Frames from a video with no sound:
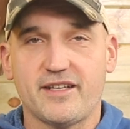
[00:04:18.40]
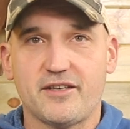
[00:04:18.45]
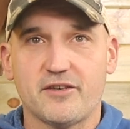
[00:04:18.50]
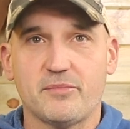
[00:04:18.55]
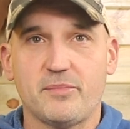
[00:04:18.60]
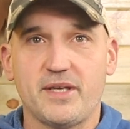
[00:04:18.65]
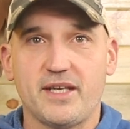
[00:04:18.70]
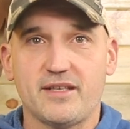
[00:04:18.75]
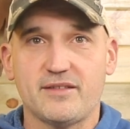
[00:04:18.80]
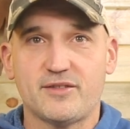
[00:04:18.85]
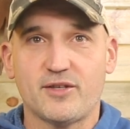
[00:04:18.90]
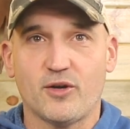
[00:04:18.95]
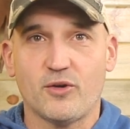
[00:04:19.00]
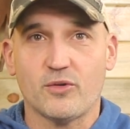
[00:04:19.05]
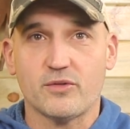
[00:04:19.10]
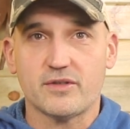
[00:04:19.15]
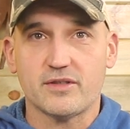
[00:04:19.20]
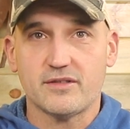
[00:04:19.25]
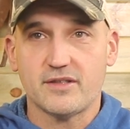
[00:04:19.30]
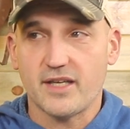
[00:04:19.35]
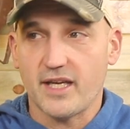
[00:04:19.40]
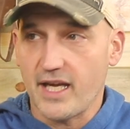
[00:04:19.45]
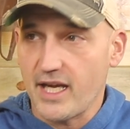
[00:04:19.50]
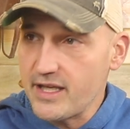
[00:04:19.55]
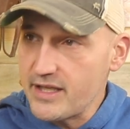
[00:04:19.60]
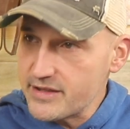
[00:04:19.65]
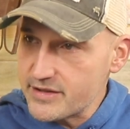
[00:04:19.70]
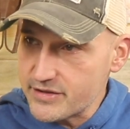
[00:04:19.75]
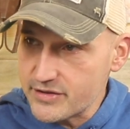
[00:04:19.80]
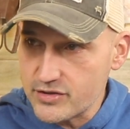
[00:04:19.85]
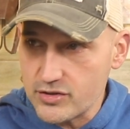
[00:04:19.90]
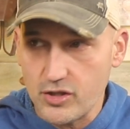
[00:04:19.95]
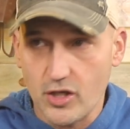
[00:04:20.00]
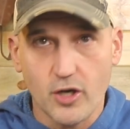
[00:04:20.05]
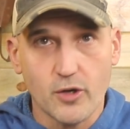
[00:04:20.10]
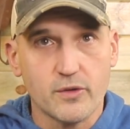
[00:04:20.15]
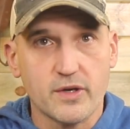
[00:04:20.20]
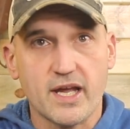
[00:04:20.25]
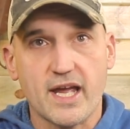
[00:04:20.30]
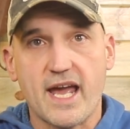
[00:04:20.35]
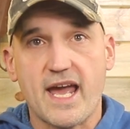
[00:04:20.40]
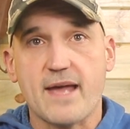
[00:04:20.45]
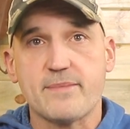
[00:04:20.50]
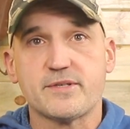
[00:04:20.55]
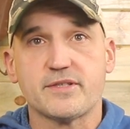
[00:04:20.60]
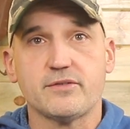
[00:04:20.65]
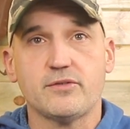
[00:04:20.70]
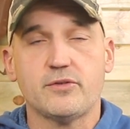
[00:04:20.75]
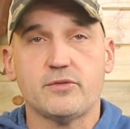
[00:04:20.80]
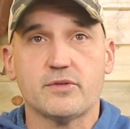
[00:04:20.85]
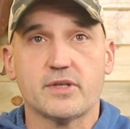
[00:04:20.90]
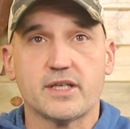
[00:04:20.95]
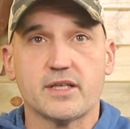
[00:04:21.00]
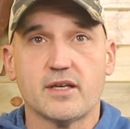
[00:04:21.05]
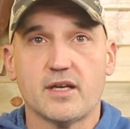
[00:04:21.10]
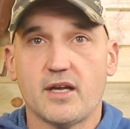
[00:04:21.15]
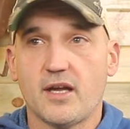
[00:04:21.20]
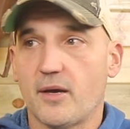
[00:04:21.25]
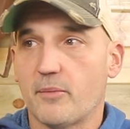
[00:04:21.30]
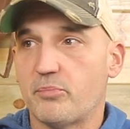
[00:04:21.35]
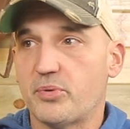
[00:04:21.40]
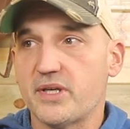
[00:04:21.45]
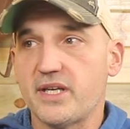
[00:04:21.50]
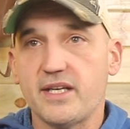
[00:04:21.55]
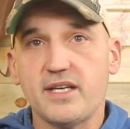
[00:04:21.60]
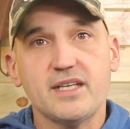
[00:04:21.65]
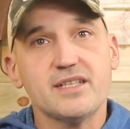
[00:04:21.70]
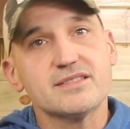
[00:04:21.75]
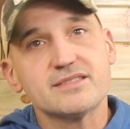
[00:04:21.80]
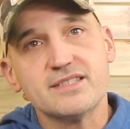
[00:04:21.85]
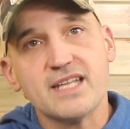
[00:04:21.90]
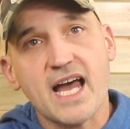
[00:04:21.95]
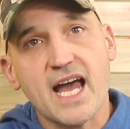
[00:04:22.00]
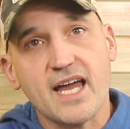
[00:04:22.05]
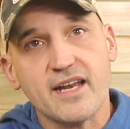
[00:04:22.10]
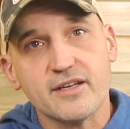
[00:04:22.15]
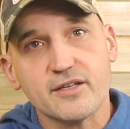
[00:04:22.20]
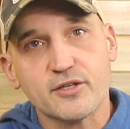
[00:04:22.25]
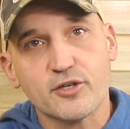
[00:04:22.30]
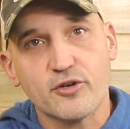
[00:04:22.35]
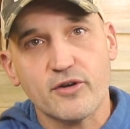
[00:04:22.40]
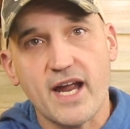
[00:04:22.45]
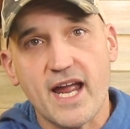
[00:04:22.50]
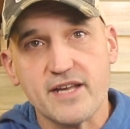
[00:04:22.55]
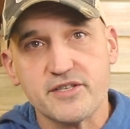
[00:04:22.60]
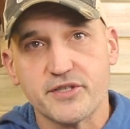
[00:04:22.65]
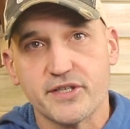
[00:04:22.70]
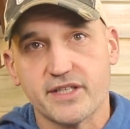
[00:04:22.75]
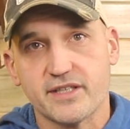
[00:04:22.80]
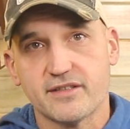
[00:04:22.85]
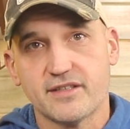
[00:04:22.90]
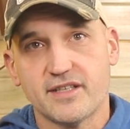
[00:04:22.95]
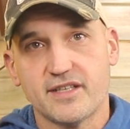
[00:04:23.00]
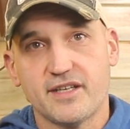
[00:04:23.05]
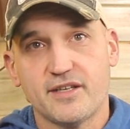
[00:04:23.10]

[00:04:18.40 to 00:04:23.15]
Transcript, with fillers: you're being told. It is slowed, absolutely, but it is not crashing.